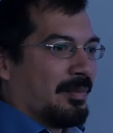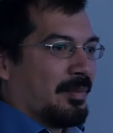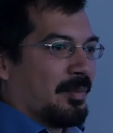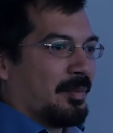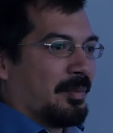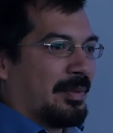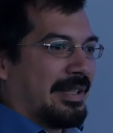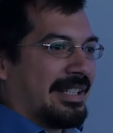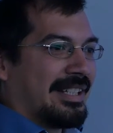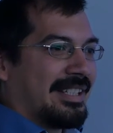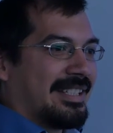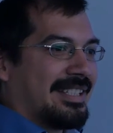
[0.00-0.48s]

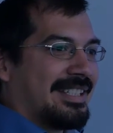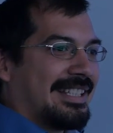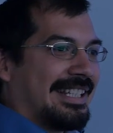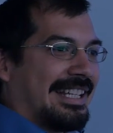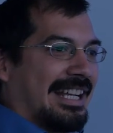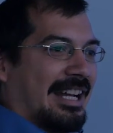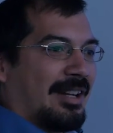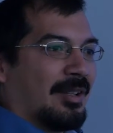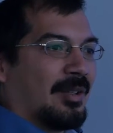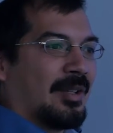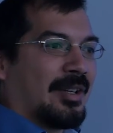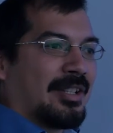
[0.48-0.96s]
we can see
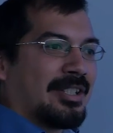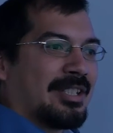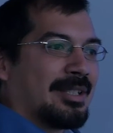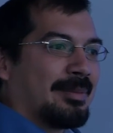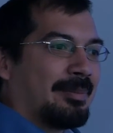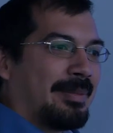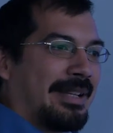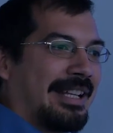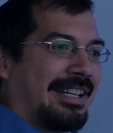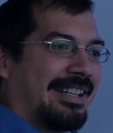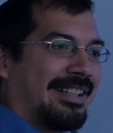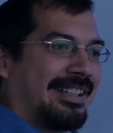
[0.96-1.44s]
how large the
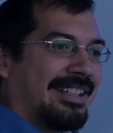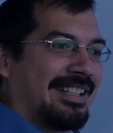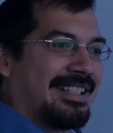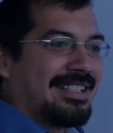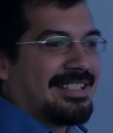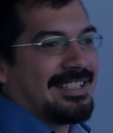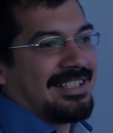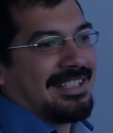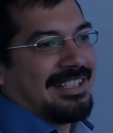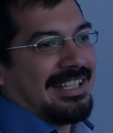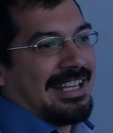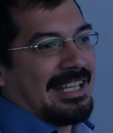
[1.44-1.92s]
planet
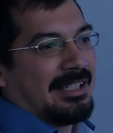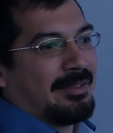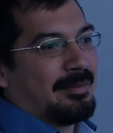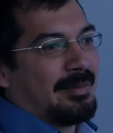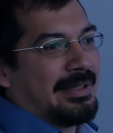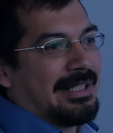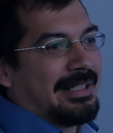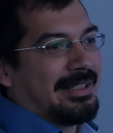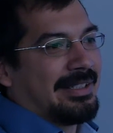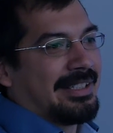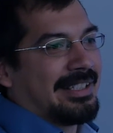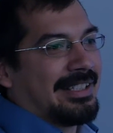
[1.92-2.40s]
is, and
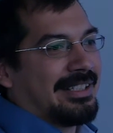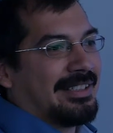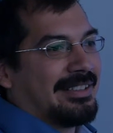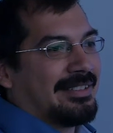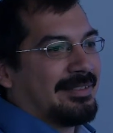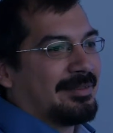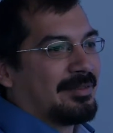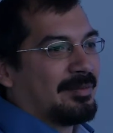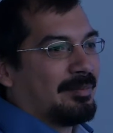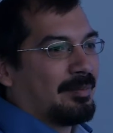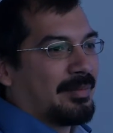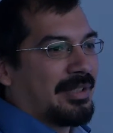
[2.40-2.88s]
we
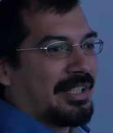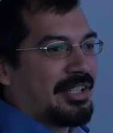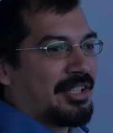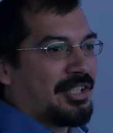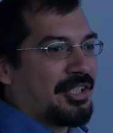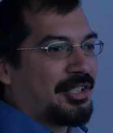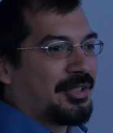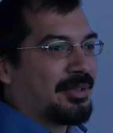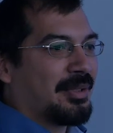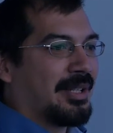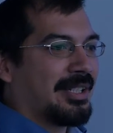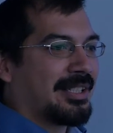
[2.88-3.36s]
can
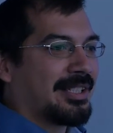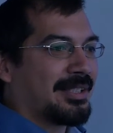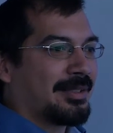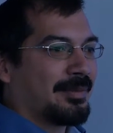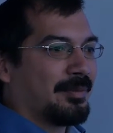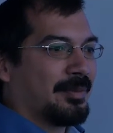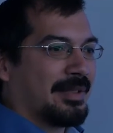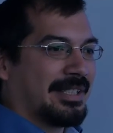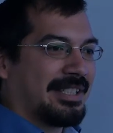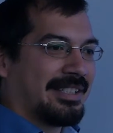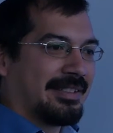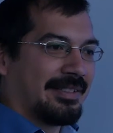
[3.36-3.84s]
construct
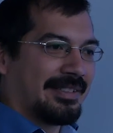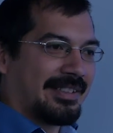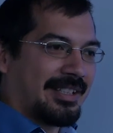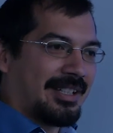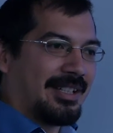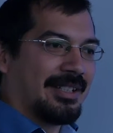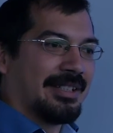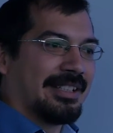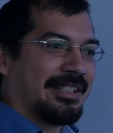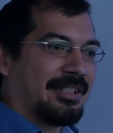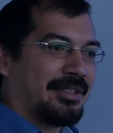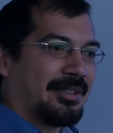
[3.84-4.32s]
what's
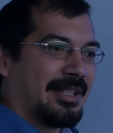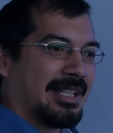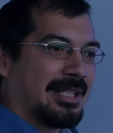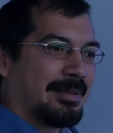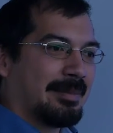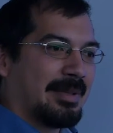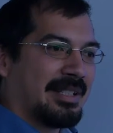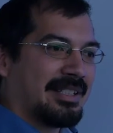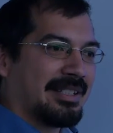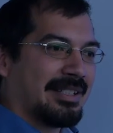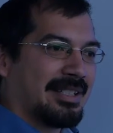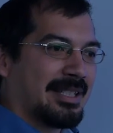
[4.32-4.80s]
called a
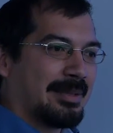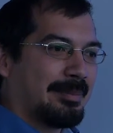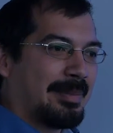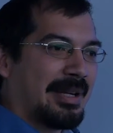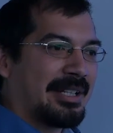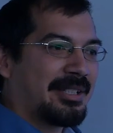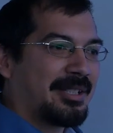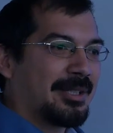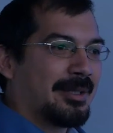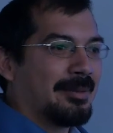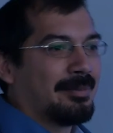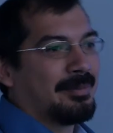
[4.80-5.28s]
transmission
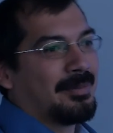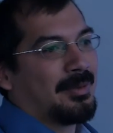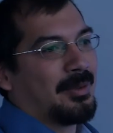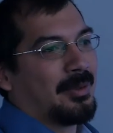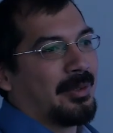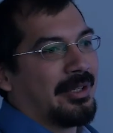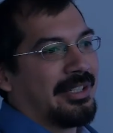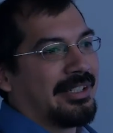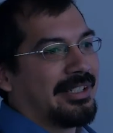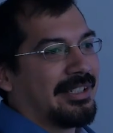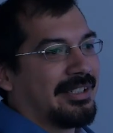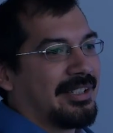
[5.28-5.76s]
spectrum,
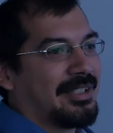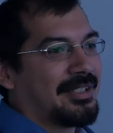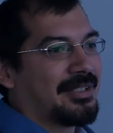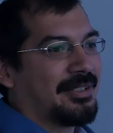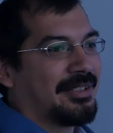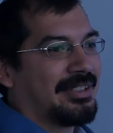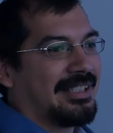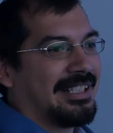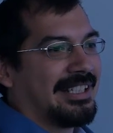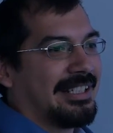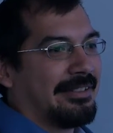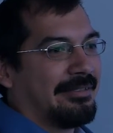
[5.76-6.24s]
or you can also
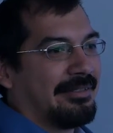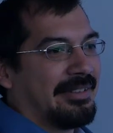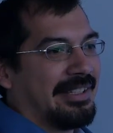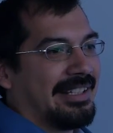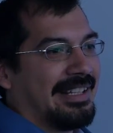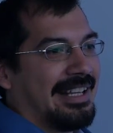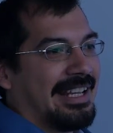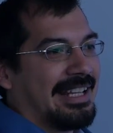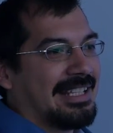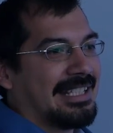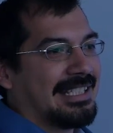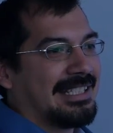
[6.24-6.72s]
think of it
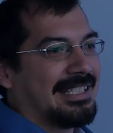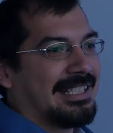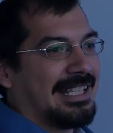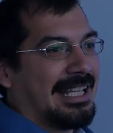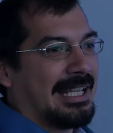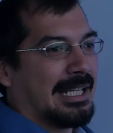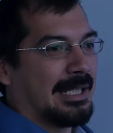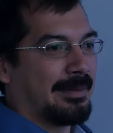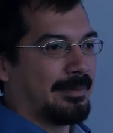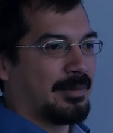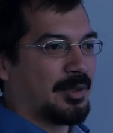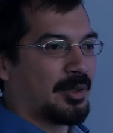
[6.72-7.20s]
as
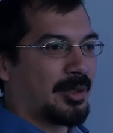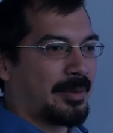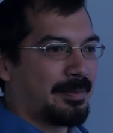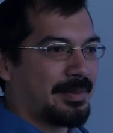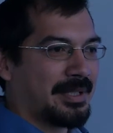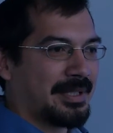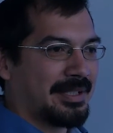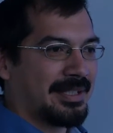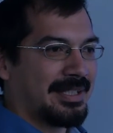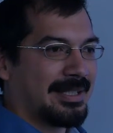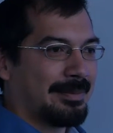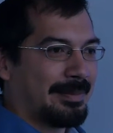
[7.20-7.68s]
an
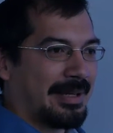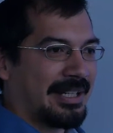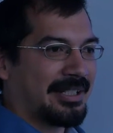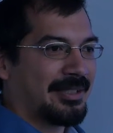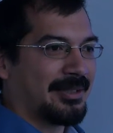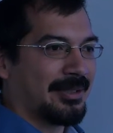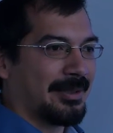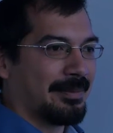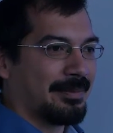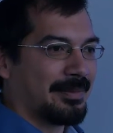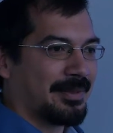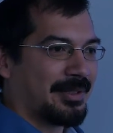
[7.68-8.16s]
absorption
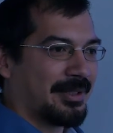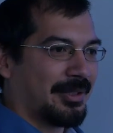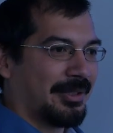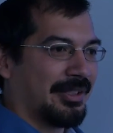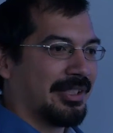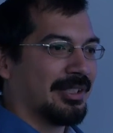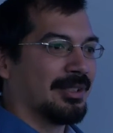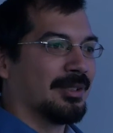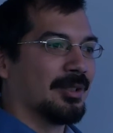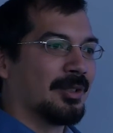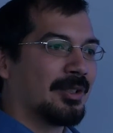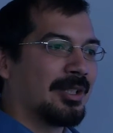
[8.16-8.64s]
spectrum. So you
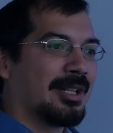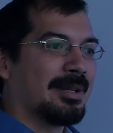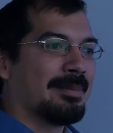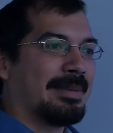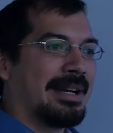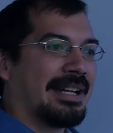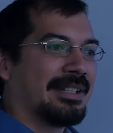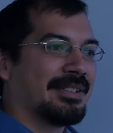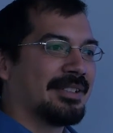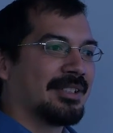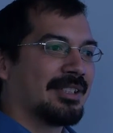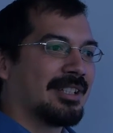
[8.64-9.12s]
can learn
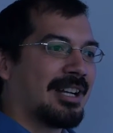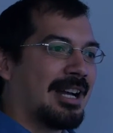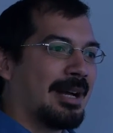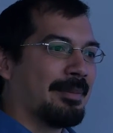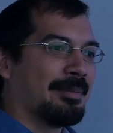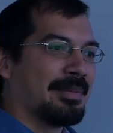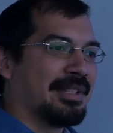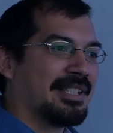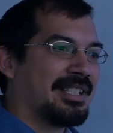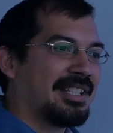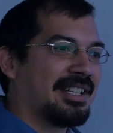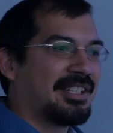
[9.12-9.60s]
about the
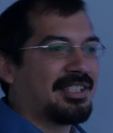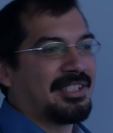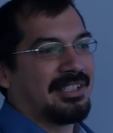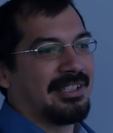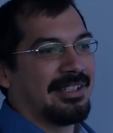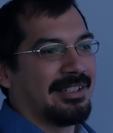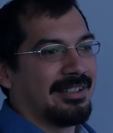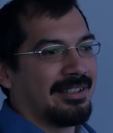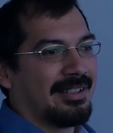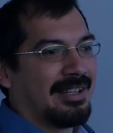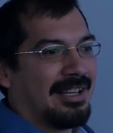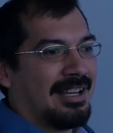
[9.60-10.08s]

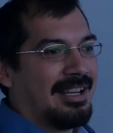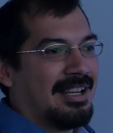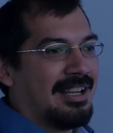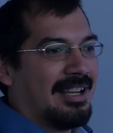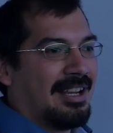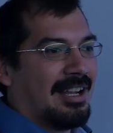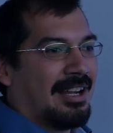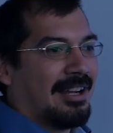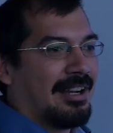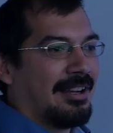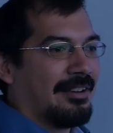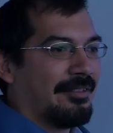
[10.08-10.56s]
composition
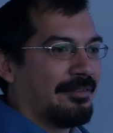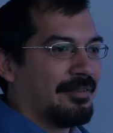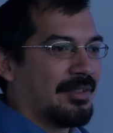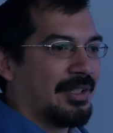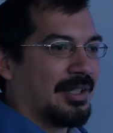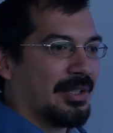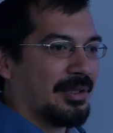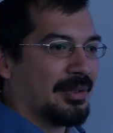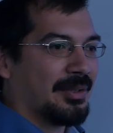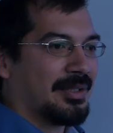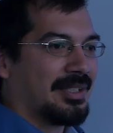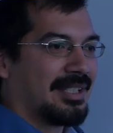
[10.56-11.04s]
of
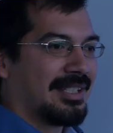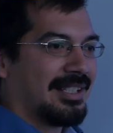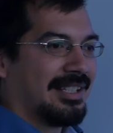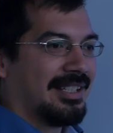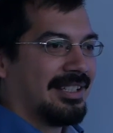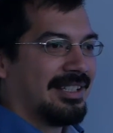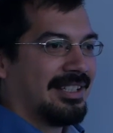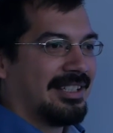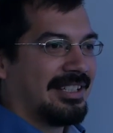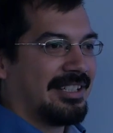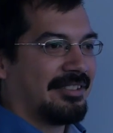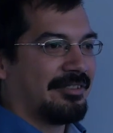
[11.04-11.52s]
those
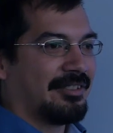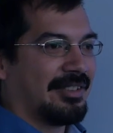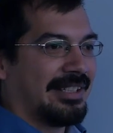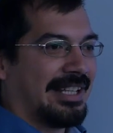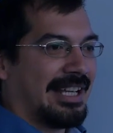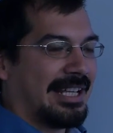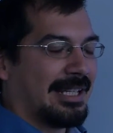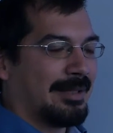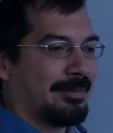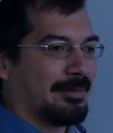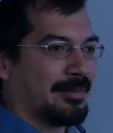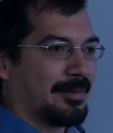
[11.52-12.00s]
different
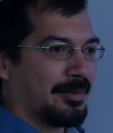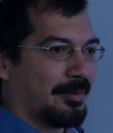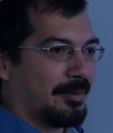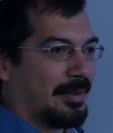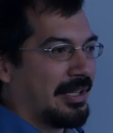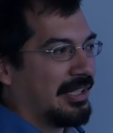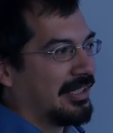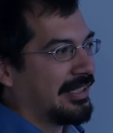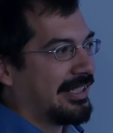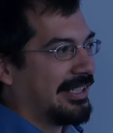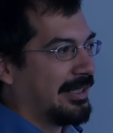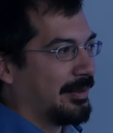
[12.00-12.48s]
atoms and
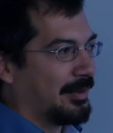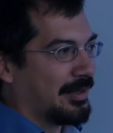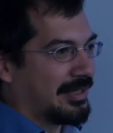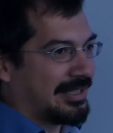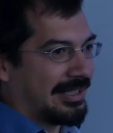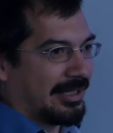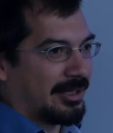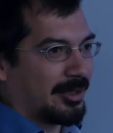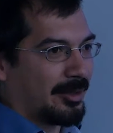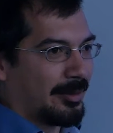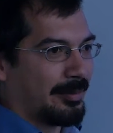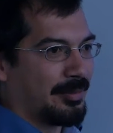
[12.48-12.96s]
molecules
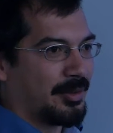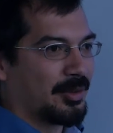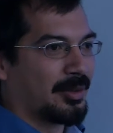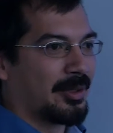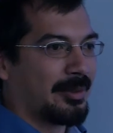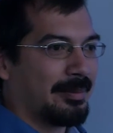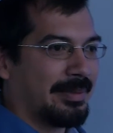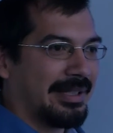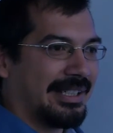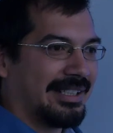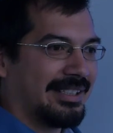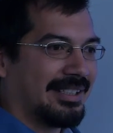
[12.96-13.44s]
that are
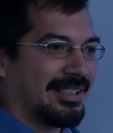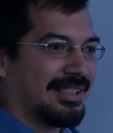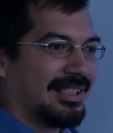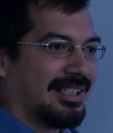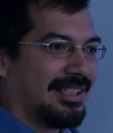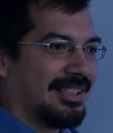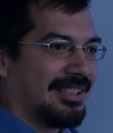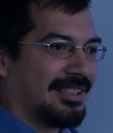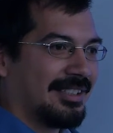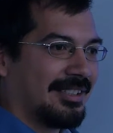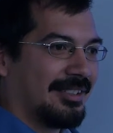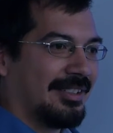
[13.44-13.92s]
absorbing
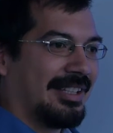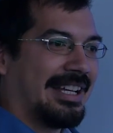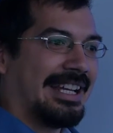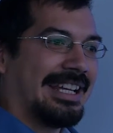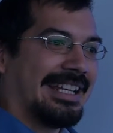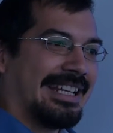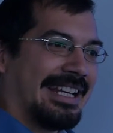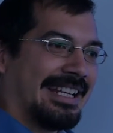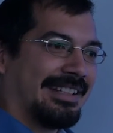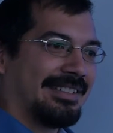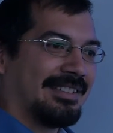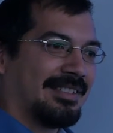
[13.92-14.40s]
the
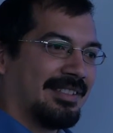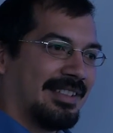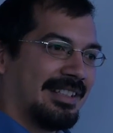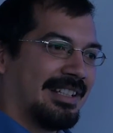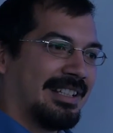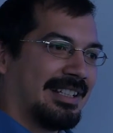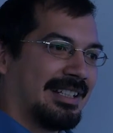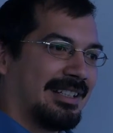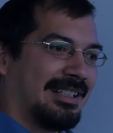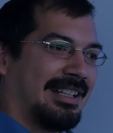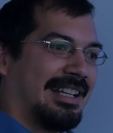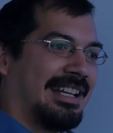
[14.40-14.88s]
light,
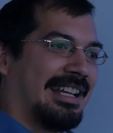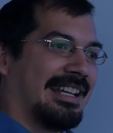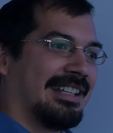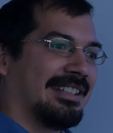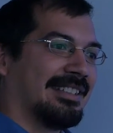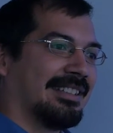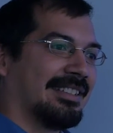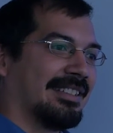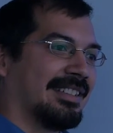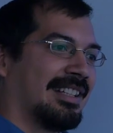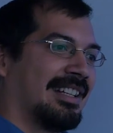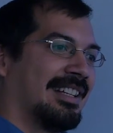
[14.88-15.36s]

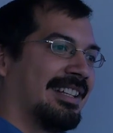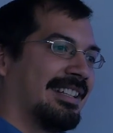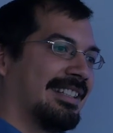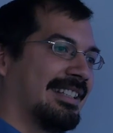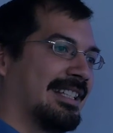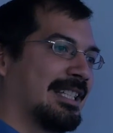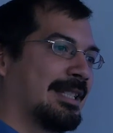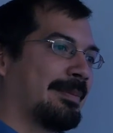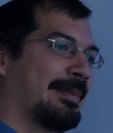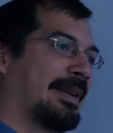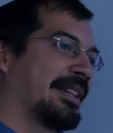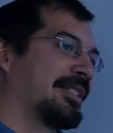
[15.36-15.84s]
and
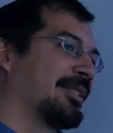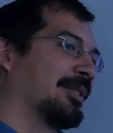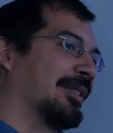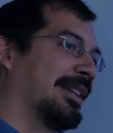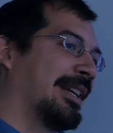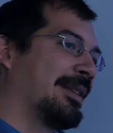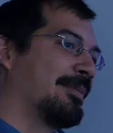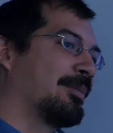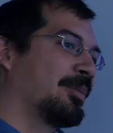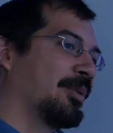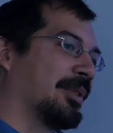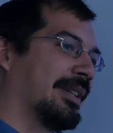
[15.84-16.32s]
the spectral
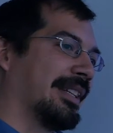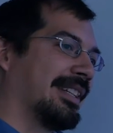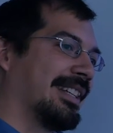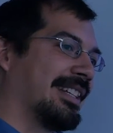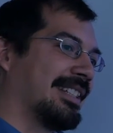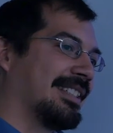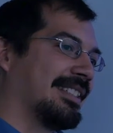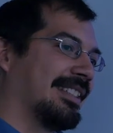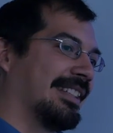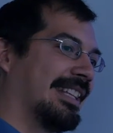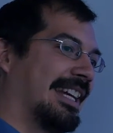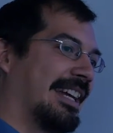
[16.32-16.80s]
imprint
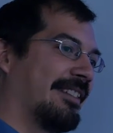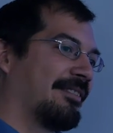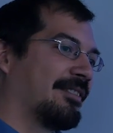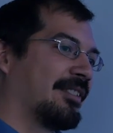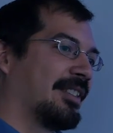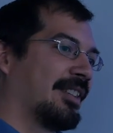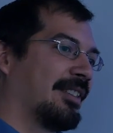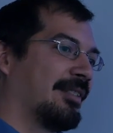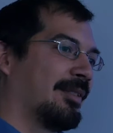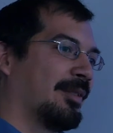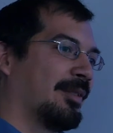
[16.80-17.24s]
is left